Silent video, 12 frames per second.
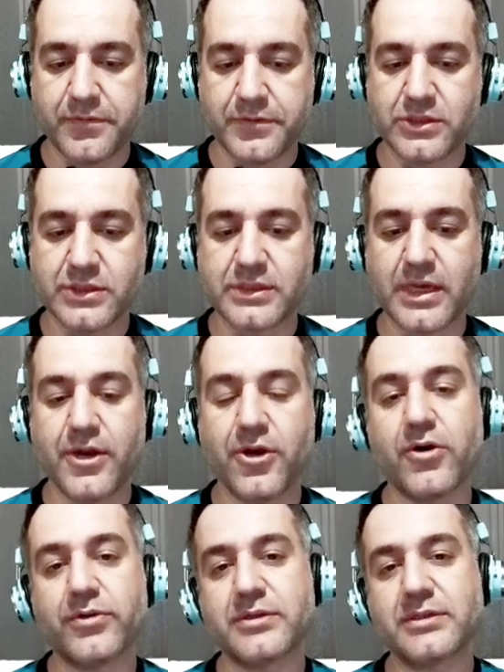which is
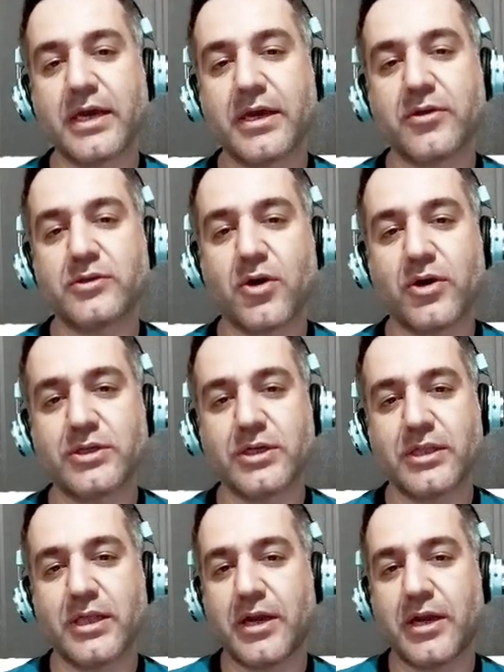another cycle,